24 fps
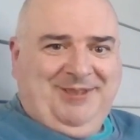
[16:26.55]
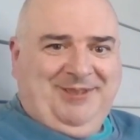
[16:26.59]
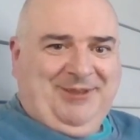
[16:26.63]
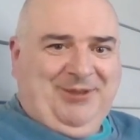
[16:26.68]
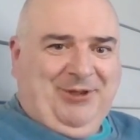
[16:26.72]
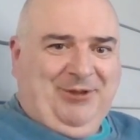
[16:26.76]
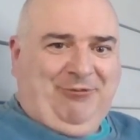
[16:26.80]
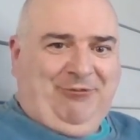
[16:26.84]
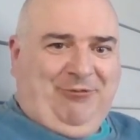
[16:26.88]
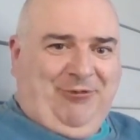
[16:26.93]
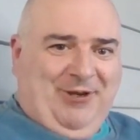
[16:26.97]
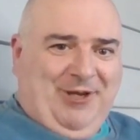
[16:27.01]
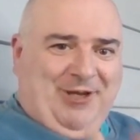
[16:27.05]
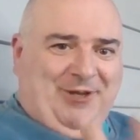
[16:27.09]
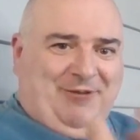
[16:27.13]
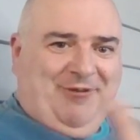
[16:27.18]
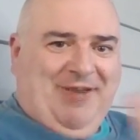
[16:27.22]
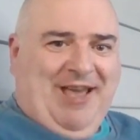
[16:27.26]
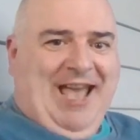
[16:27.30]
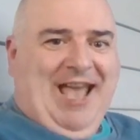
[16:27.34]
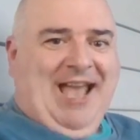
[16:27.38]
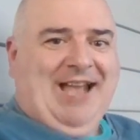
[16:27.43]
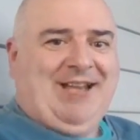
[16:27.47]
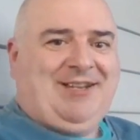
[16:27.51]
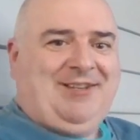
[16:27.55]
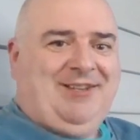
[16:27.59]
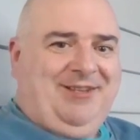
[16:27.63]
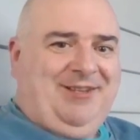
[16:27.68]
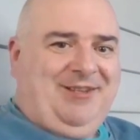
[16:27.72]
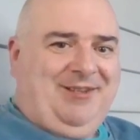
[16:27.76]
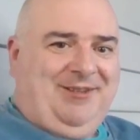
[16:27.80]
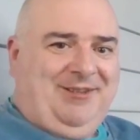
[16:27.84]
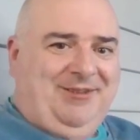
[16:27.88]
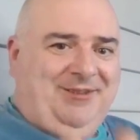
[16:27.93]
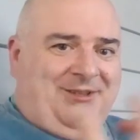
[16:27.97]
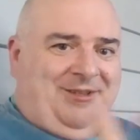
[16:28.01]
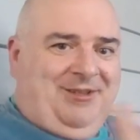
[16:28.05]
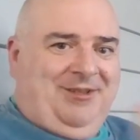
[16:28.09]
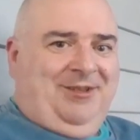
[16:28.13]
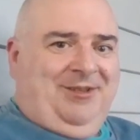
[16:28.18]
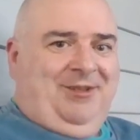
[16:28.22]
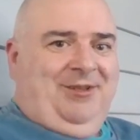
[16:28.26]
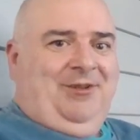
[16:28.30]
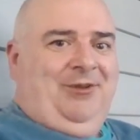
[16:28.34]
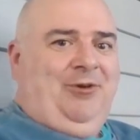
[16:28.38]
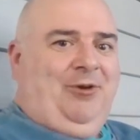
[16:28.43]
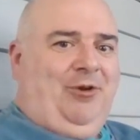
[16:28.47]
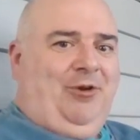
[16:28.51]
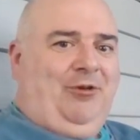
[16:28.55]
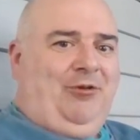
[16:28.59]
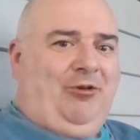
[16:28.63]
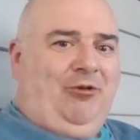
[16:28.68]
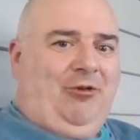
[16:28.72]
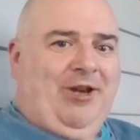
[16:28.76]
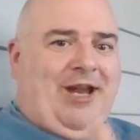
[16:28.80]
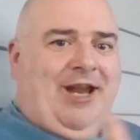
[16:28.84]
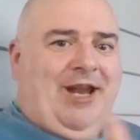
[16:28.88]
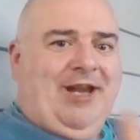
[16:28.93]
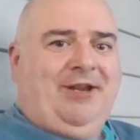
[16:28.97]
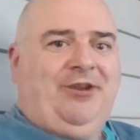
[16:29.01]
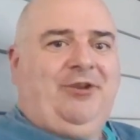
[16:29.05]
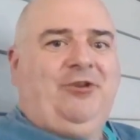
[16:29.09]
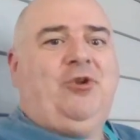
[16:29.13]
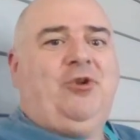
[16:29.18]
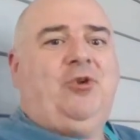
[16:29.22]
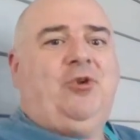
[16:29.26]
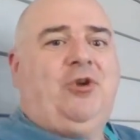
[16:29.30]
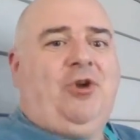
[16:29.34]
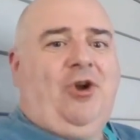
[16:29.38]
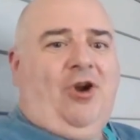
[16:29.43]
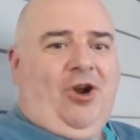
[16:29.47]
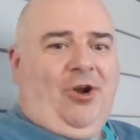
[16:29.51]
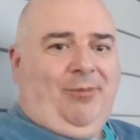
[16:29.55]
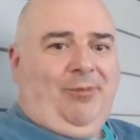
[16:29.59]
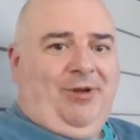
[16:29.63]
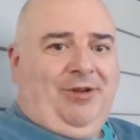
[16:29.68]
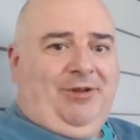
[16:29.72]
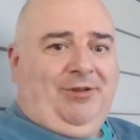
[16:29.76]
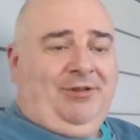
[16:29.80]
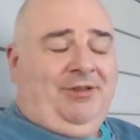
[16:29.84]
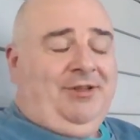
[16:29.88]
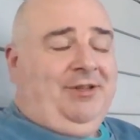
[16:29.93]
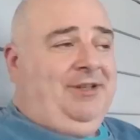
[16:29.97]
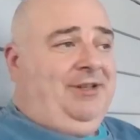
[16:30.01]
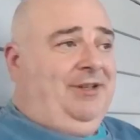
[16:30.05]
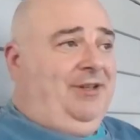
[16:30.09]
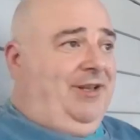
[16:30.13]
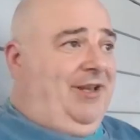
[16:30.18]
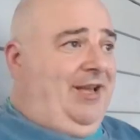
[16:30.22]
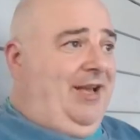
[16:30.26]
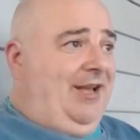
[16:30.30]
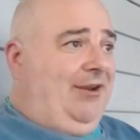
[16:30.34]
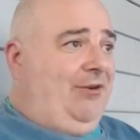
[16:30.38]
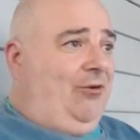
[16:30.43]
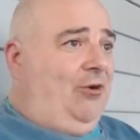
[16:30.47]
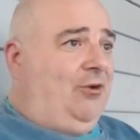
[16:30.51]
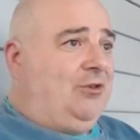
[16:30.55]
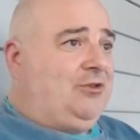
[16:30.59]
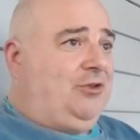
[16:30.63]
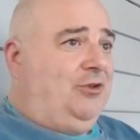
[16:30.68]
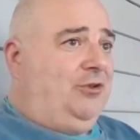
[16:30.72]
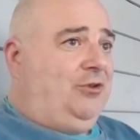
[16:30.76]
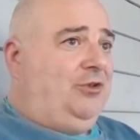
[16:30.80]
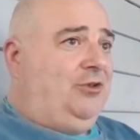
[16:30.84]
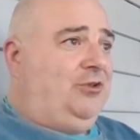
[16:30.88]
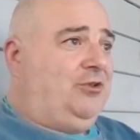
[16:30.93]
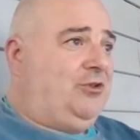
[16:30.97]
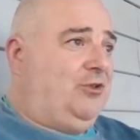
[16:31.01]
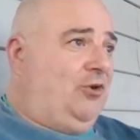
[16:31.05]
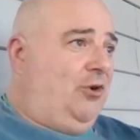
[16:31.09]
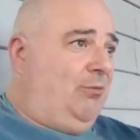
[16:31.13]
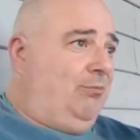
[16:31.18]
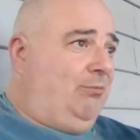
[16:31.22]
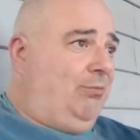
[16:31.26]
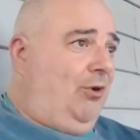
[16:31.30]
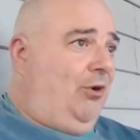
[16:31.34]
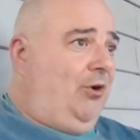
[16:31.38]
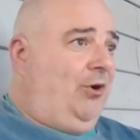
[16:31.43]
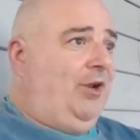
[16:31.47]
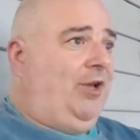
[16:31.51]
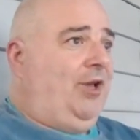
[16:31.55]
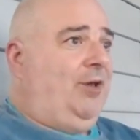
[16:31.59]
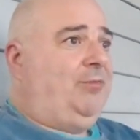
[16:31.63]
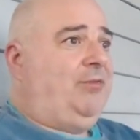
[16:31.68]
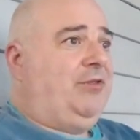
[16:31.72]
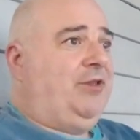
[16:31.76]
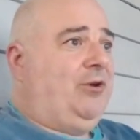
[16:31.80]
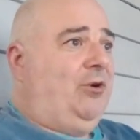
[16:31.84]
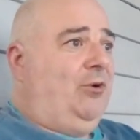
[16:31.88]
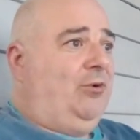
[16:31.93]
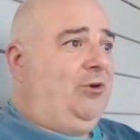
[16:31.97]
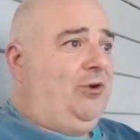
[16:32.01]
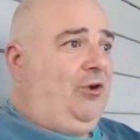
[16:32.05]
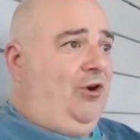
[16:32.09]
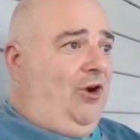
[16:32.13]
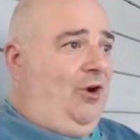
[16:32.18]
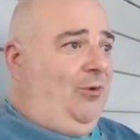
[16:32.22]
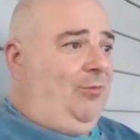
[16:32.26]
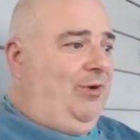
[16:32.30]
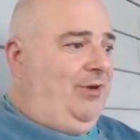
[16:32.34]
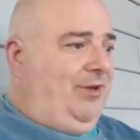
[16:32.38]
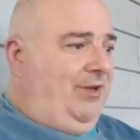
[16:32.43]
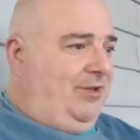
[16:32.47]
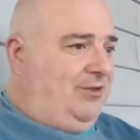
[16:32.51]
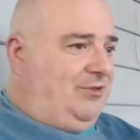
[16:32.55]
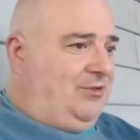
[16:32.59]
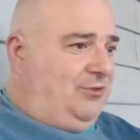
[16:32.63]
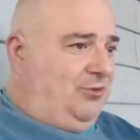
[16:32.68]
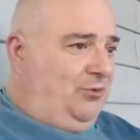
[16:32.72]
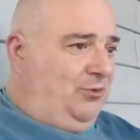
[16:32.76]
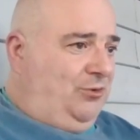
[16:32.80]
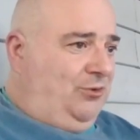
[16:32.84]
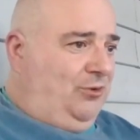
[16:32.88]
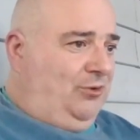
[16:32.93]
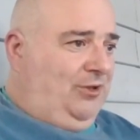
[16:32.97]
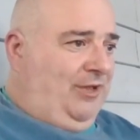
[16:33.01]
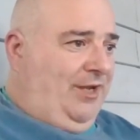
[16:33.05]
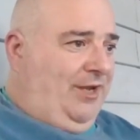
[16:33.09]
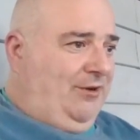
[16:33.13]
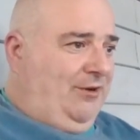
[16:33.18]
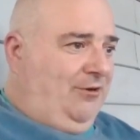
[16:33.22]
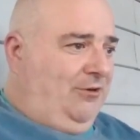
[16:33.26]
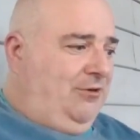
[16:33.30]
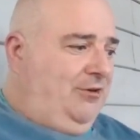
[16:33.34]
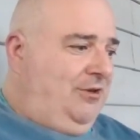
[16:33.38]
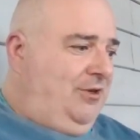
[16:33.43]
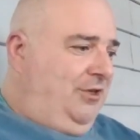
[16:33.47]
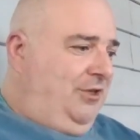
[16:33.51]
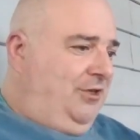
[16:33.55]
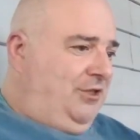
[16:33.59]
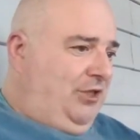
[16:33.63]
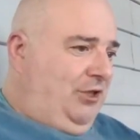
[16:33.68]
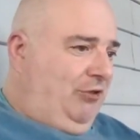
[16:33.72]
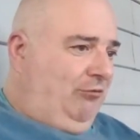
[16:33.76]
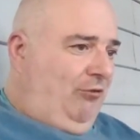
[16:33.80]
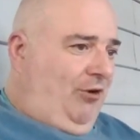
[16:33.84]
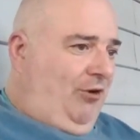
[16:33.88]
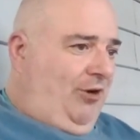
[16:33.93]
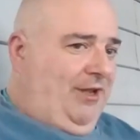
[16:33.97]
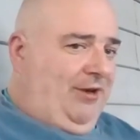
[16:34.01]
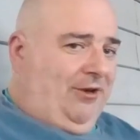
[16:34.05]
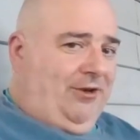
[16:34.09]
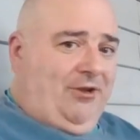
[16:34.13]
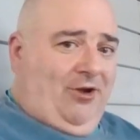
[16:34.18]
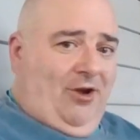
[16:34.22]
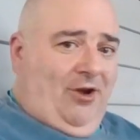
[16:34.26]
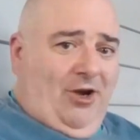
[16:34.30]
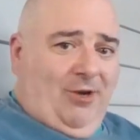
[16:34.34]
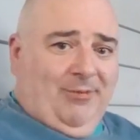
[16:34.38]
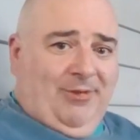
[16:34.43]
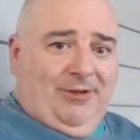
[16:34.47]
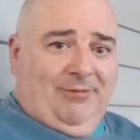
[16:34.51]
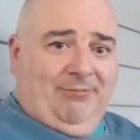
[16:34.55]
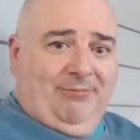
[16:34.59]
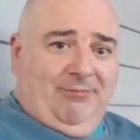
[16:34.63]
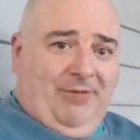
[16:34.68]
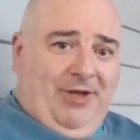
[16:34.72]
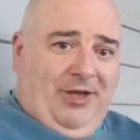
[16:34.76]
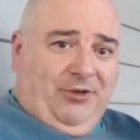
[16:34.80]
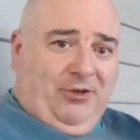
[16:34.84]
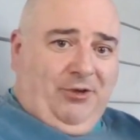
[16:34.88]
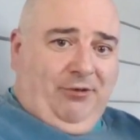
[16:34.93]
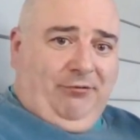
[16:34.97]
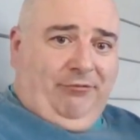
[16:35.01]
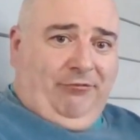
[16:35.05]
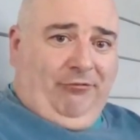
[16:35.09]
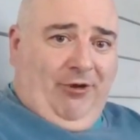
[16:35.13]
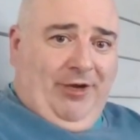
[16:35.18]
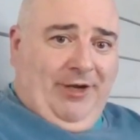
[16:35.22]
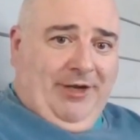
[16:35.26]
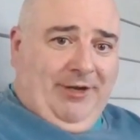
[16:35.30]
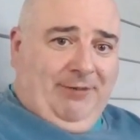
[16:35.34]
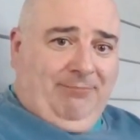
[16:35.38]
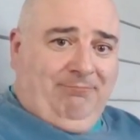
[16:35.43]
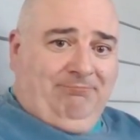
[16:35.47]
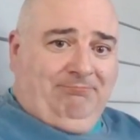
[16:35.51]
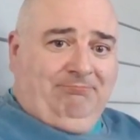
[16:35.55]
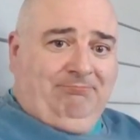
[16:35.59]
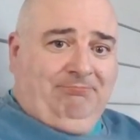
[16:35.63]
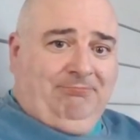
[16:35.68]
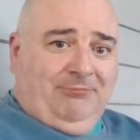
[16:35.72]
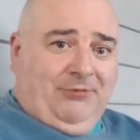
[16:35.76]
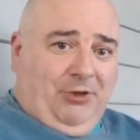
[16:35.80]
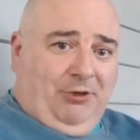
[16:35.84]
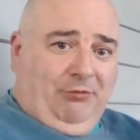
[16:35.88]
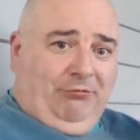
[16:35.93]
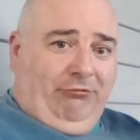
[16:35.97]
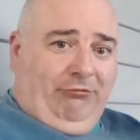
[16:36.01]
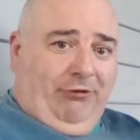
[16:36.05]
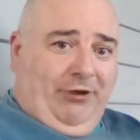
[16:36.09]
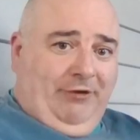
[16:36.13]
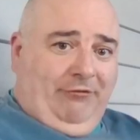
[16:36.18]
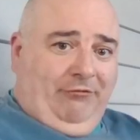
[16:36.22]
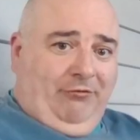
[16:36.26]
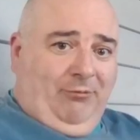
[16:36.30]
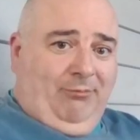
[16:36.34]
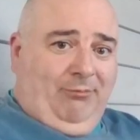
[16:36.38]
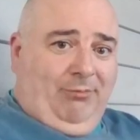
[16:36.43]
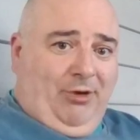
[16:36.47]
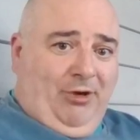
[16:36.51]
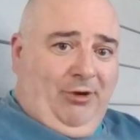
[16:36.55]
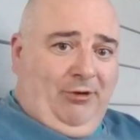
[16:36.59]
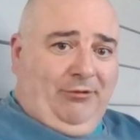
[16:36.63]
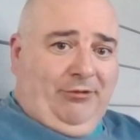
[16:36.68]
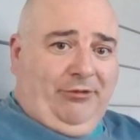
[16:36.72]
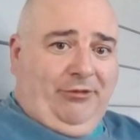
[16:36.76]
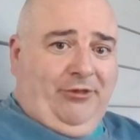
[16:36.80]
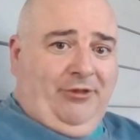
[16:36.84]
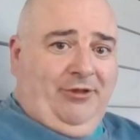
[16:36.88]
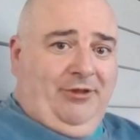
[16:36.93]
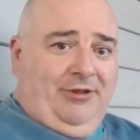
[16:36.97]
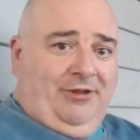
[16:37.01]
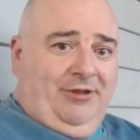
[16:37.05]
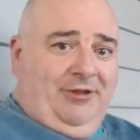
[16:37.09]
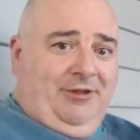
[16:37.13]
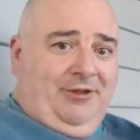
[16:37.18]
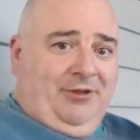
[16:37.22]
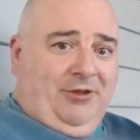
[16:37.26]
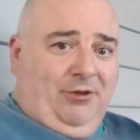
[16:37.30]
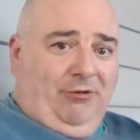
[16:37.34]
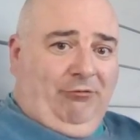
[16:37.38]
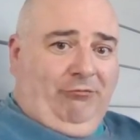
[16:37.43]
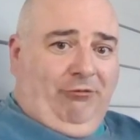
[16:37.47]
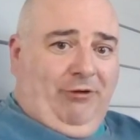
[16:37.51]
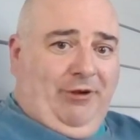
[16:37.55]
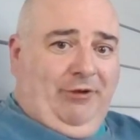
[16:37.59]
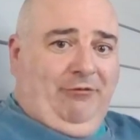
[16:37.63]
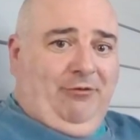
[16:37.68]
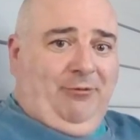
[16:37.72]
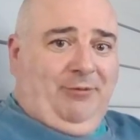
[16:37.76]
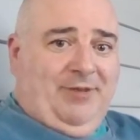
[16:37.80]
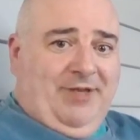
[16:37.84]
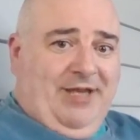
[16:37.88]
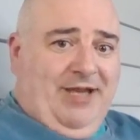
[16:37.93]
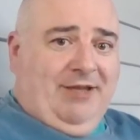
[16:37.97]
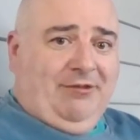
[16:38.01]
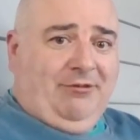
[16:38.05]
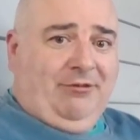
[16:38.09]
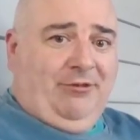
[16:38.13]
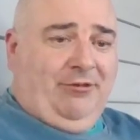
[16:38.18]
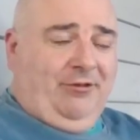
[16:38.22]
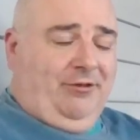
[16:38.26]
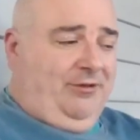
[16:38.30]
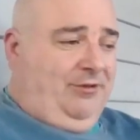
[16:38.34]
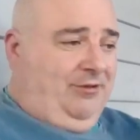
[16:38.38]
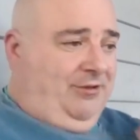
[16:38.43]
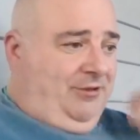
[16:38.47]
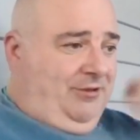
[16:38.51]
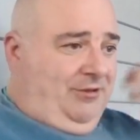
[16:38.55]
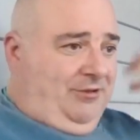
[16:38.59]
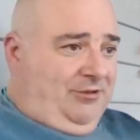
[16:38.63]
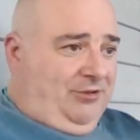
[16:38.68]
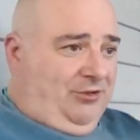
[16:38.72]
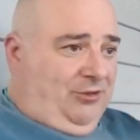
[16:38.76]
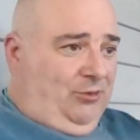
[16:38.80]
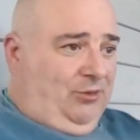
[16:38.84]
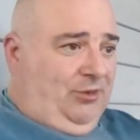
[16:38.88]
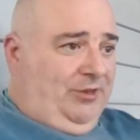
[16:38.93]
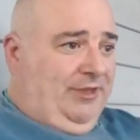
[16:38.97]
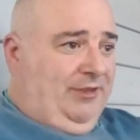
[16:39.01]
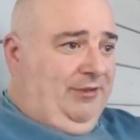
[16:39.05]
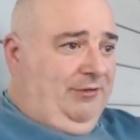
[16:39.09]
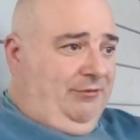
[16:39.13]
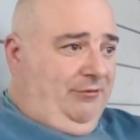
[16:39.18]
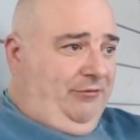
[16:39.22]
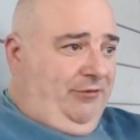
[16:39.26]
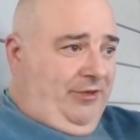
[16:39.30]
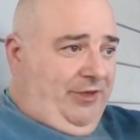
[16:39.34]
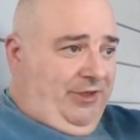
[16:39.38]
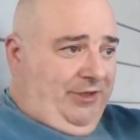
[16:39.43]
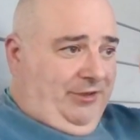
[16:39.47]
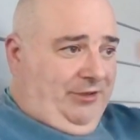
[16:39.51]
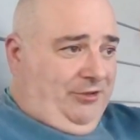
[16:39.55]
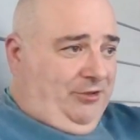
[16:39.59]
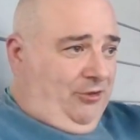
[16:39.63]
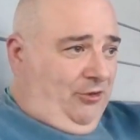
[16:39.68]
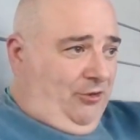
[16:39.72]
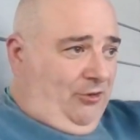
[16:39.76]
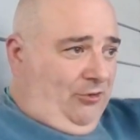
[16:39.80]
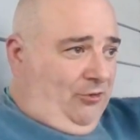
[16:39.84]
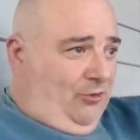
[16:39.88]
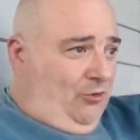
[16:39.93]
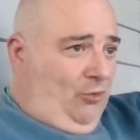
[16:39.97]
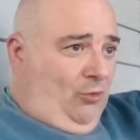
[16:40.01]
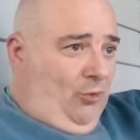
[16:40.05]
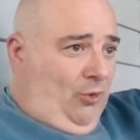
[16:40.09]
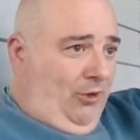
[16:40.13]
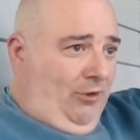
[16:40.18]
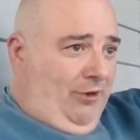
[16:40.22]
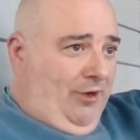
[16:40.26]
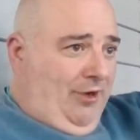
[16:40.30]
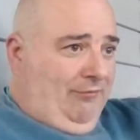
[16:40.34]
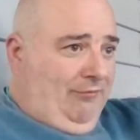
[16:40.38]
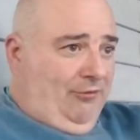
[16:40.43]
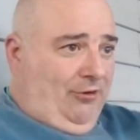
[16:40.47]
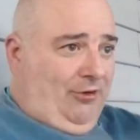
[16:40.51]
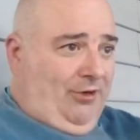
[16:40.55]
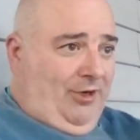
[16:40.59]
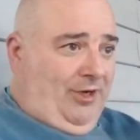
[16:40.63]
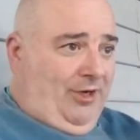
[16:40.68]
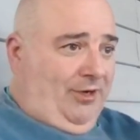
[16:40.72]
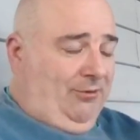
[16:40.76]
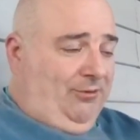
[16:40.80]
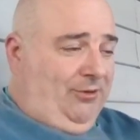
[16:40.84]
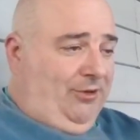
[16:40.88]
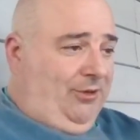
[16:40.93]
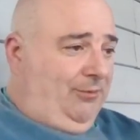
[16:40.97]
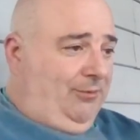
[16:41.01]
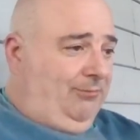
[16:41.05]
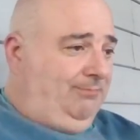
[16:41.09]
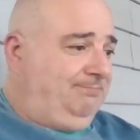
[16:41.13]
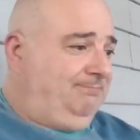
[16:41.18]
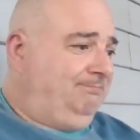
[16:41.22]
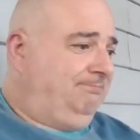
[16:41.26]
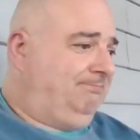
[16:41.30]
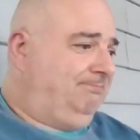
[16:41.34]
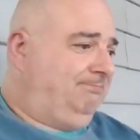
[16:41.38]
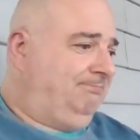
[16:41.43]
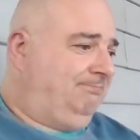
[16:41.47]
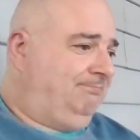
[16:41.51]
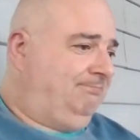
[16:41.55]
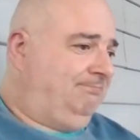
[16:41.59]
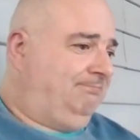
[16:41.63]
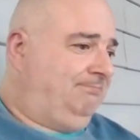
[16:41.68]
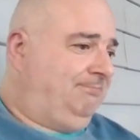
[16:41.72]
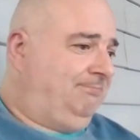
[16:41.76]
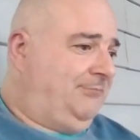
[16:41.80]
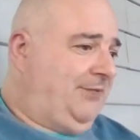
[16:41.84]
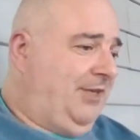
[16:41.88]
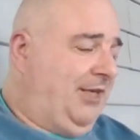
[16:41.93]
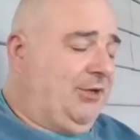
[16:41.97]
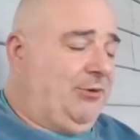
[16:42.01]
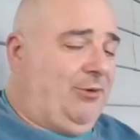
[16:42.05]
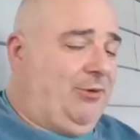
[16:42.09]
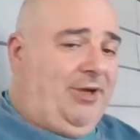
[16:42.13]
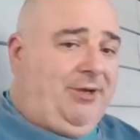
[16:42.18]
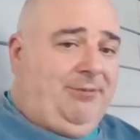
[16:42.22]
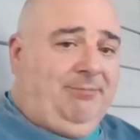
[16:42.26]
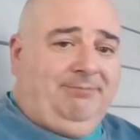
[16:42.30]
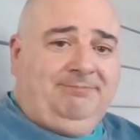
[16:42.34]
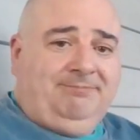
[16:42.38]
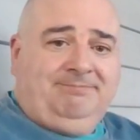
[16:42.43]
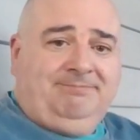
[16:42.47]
You're free of acting or creating new karma. And also you start burning up the old karma, and sooner or later you run out of karma and you're free. You're free from birth. You're free from death. You live in eternal wherever. I don't know. Anyway,